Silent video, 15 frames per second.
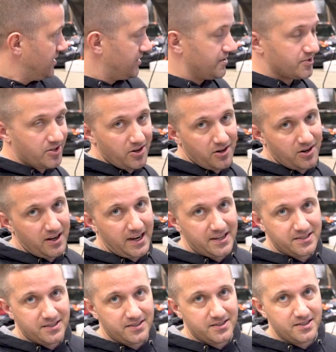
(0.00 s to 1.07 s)
This car,
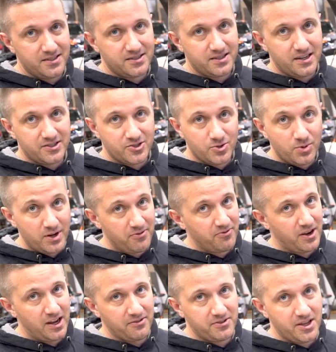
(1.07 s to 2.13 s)
as it sits, has
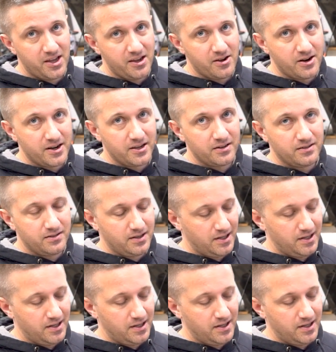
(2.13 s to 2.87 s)
25K on it.